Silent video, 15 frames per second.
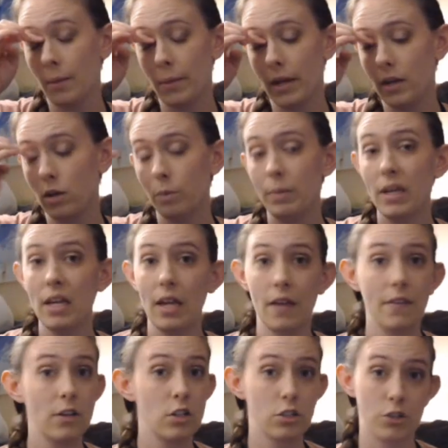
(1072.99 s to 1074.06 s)
it'll be
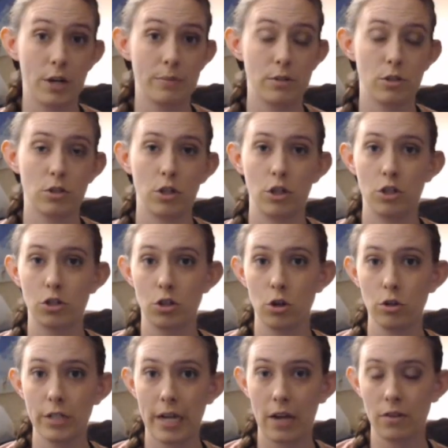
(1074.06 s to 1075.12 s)
in the description. So you just
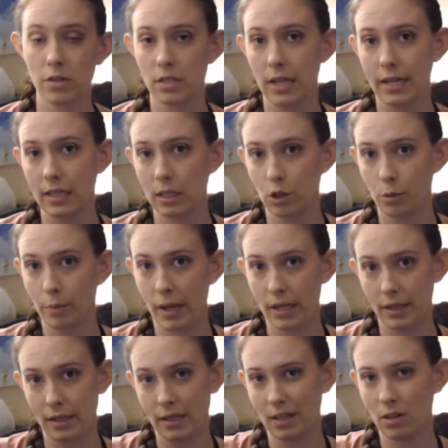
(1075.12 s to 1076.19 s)
scroll down, there's like a little
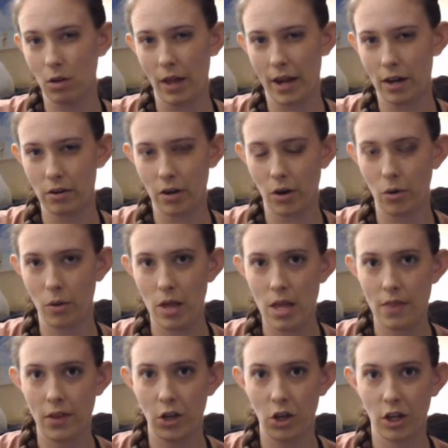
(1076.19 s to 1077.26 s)
button, a little arrow
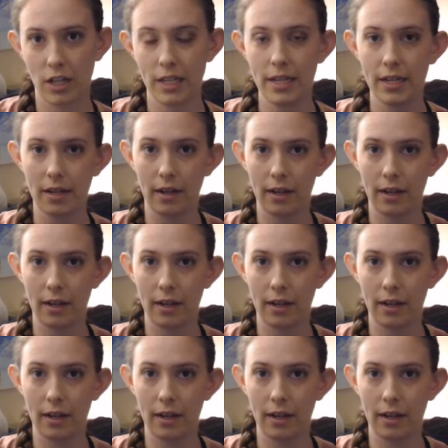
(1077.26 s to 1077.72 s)
you can click,